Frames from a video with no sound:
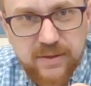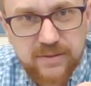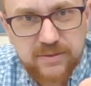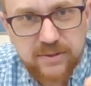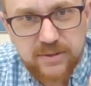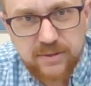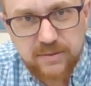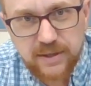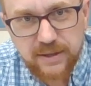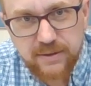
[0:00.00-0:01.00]
just
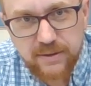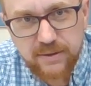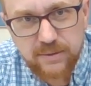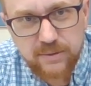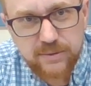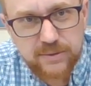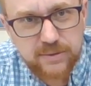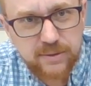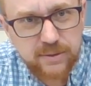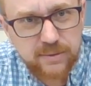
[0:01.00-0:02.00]
around our gold
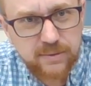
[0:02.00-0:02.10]
screw.